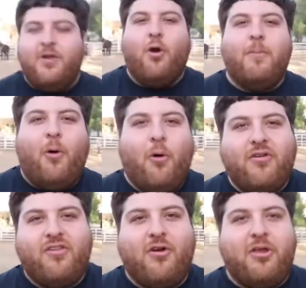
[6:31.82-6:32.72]
Normal
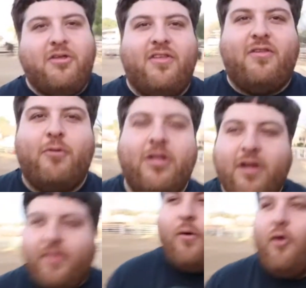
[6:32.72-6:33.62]
horses aren't used to this. What do you
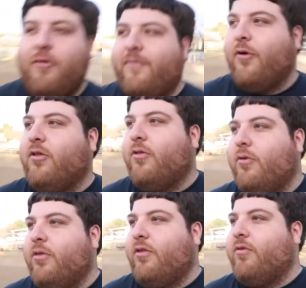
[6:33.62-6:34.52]
tell the horse for you
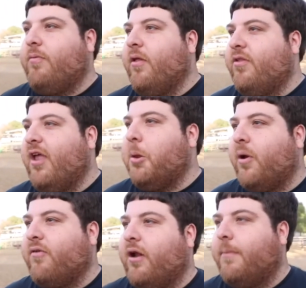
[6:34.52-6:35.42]
do these insane
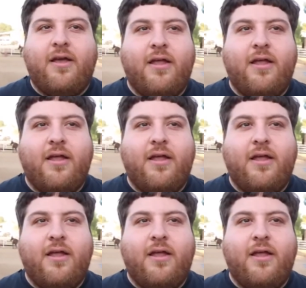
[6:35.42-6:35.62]
tricks on him?